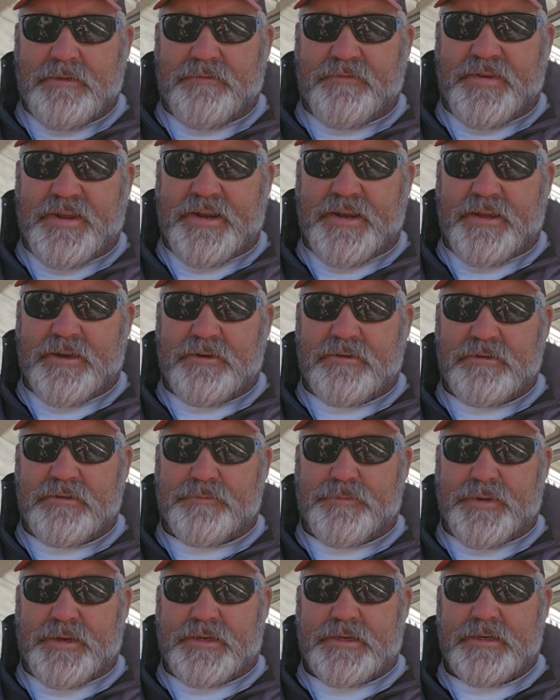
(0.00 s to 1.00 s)

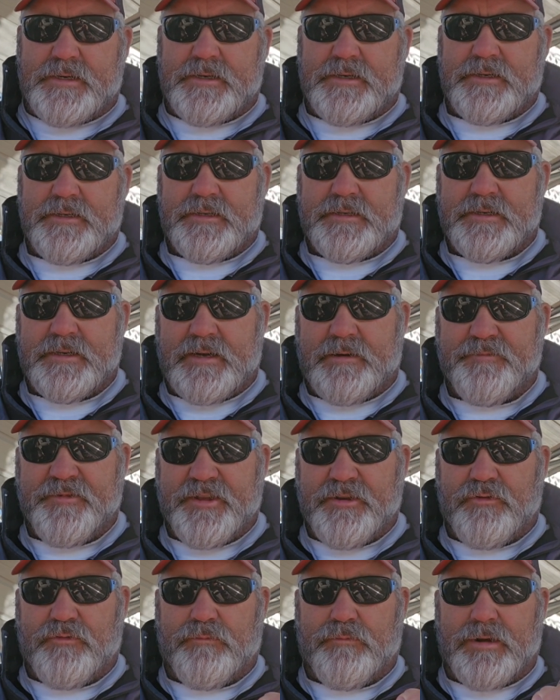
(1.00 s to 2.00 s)
videos, because I'm
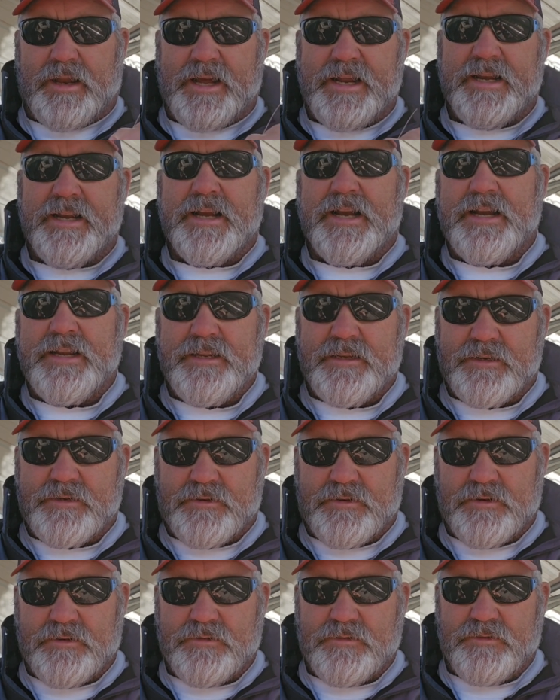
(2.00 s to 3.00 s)
the old blind guy that
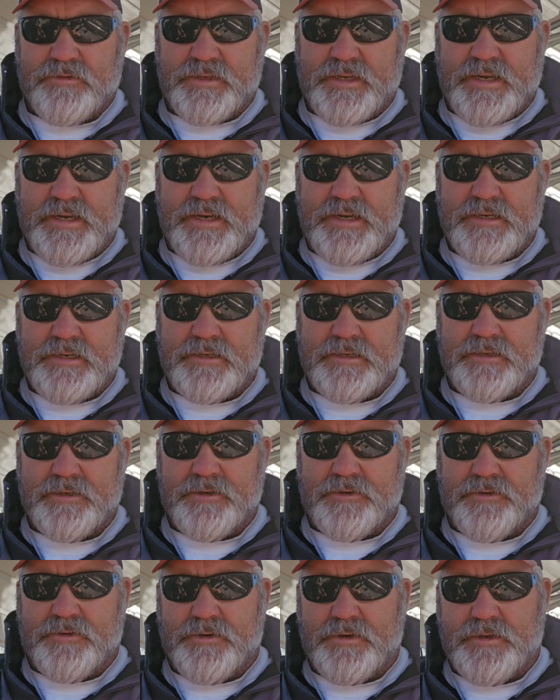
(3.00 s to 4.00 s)
struggles at it.
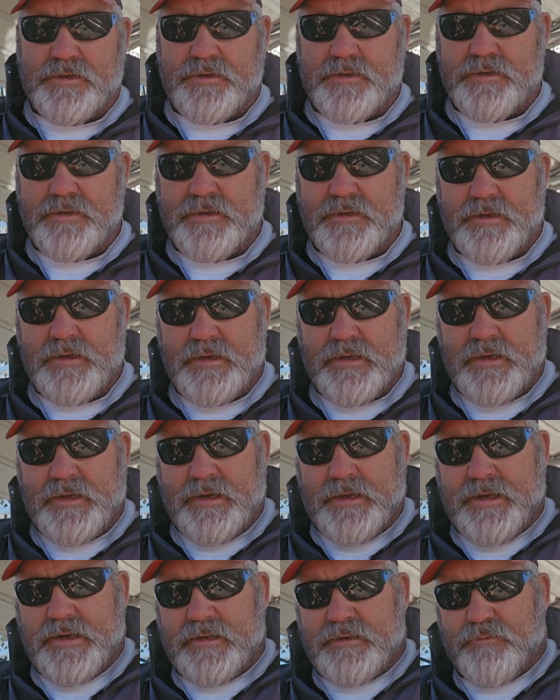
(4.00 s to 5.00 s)
So
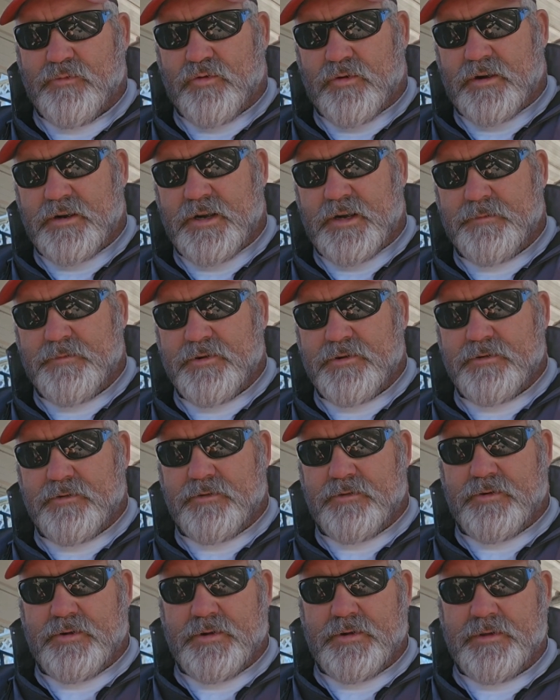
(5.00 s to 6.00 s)
it's more
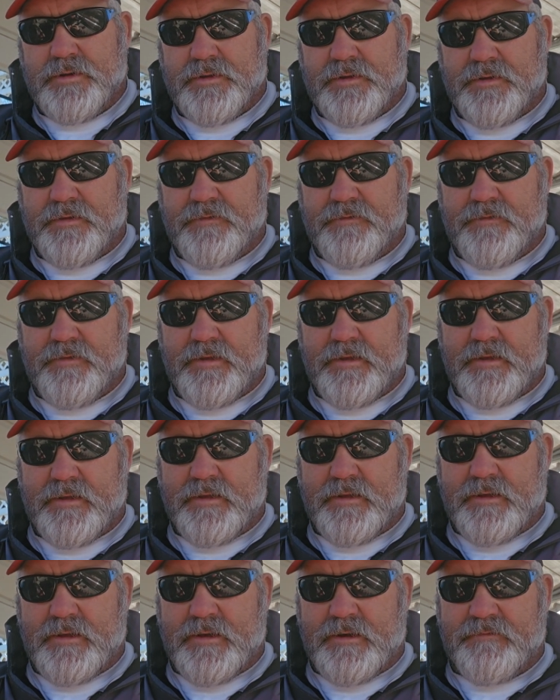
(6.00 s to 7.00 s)
comical
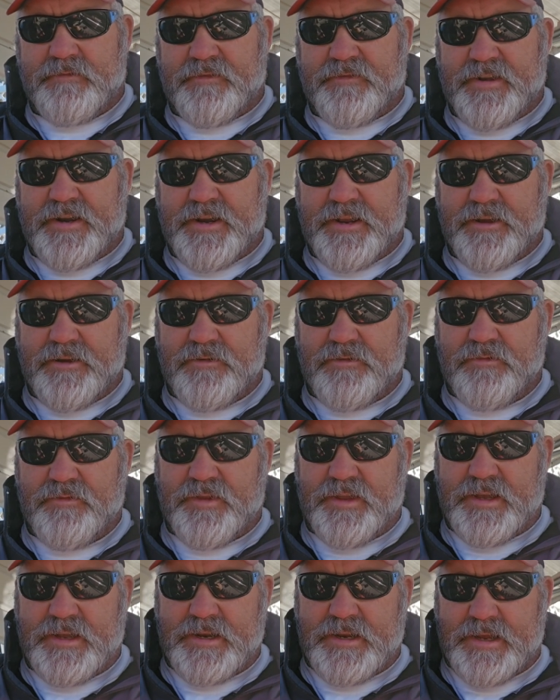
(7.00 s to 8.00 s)
of a video
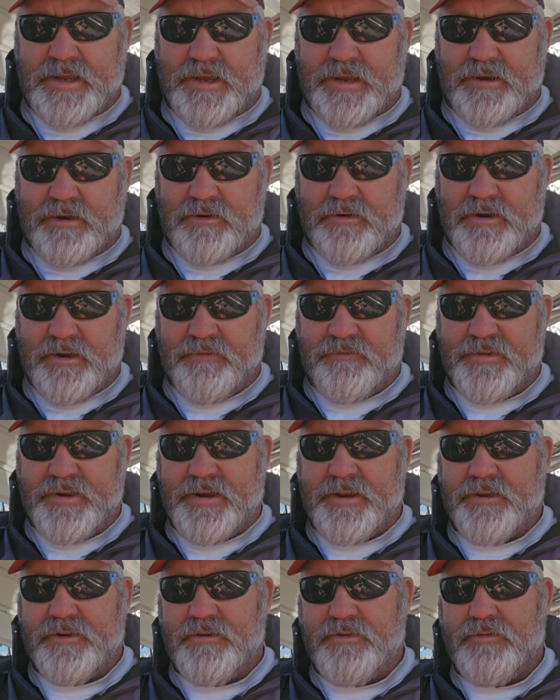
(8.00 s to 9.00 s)
than a learning
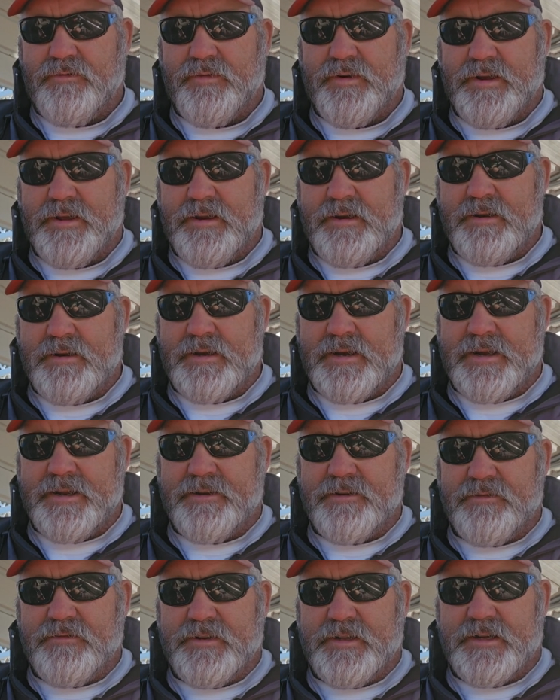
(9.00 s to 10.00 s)
video when I
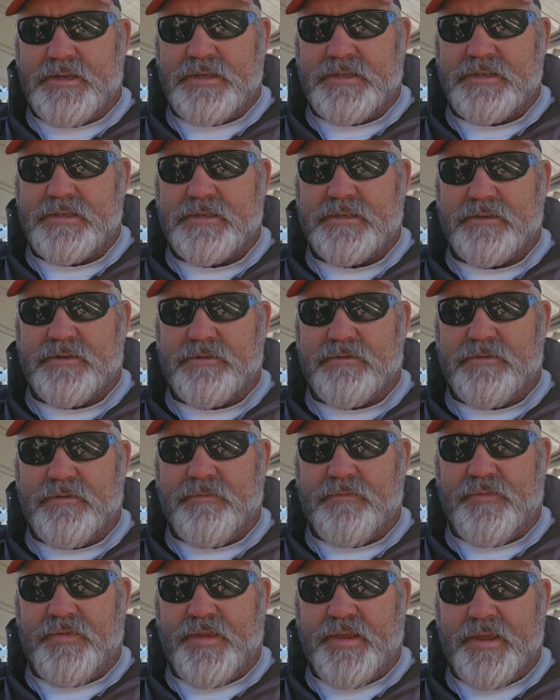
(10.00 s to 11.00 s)
do knots. So
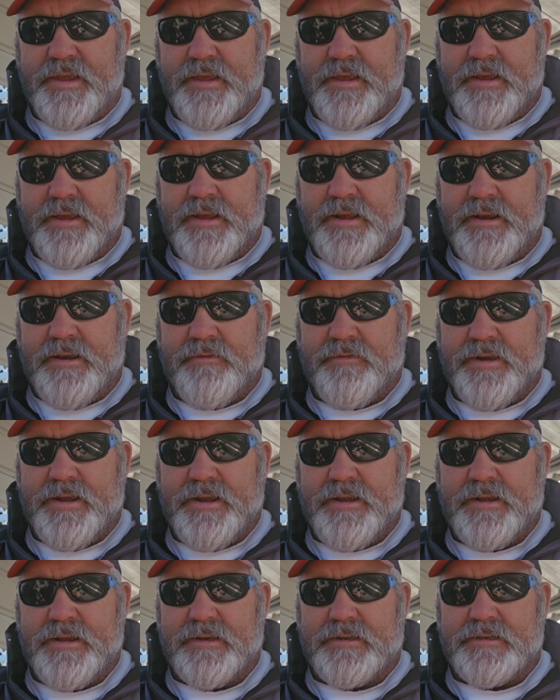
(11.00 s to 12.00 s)

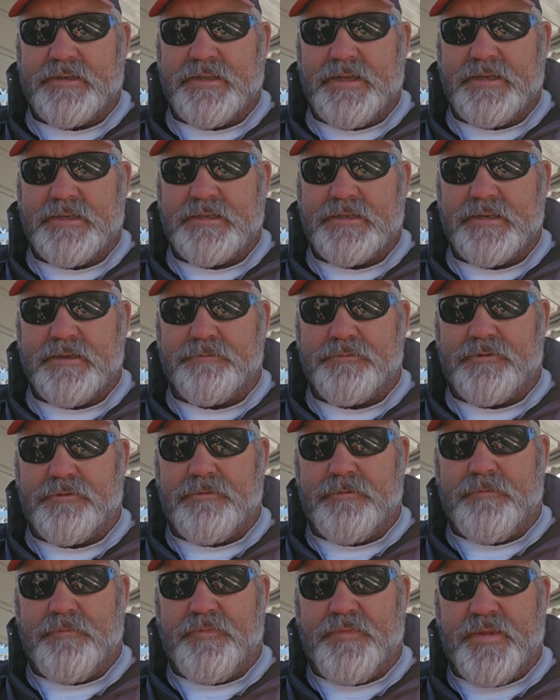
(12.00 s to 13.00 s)
anyway, it's that
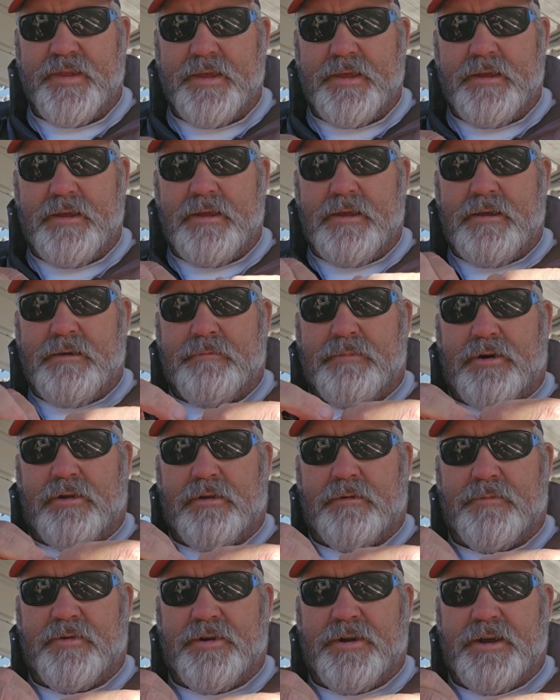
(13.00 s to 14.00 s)
simple.
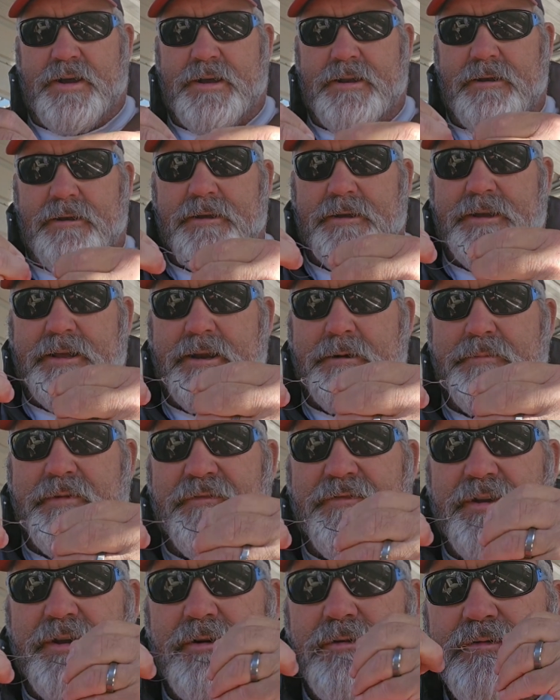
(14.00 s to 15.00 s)
Palomar knot, look it up
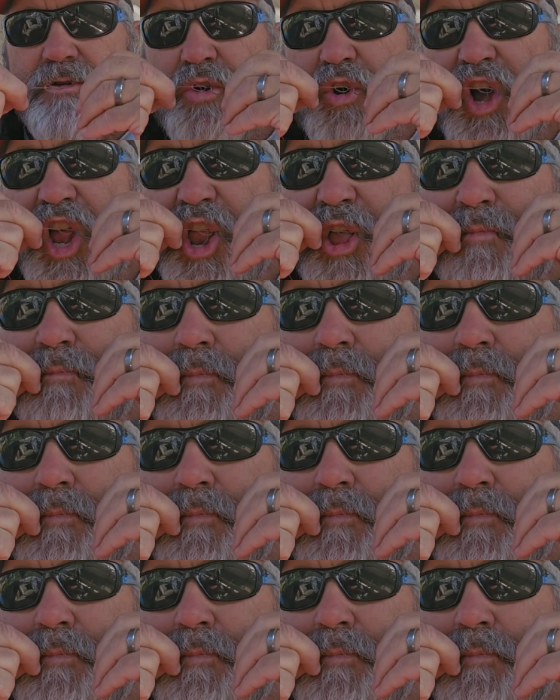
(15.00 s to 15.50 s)
if you don't know it.